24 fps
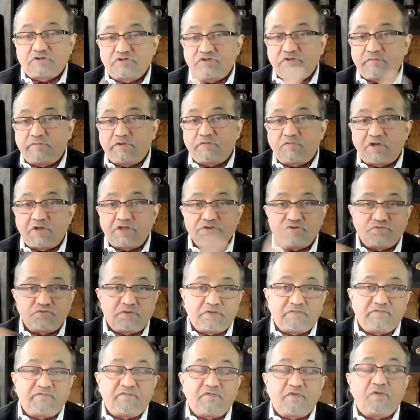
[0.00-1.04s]
to you about one, two,
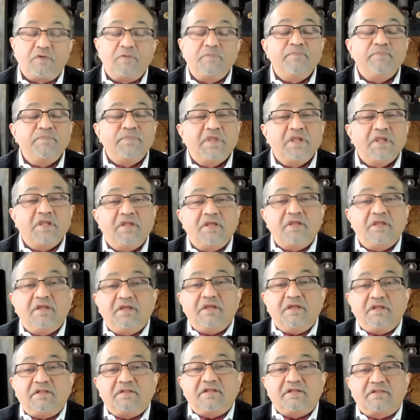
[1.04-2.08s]
and four.
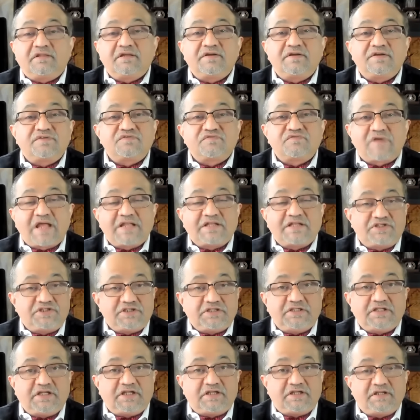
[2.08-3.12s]
The third
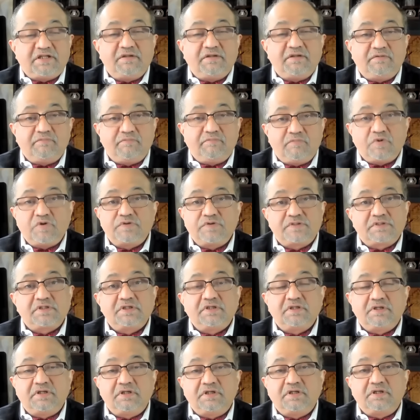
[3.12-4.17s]
strategy that most
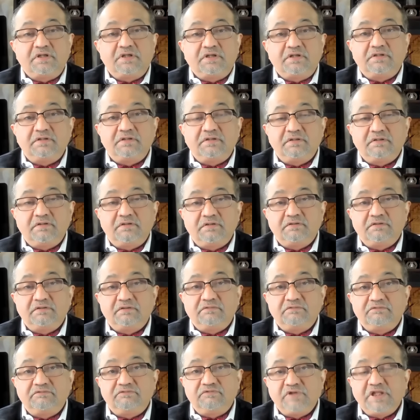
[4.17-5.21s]
uh,
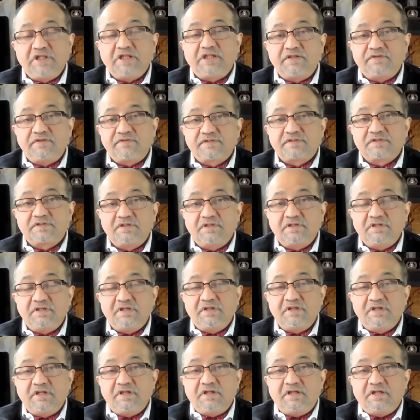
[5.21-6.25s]
realists
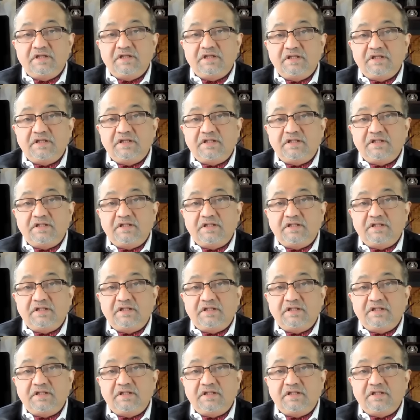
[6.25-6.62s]
uh,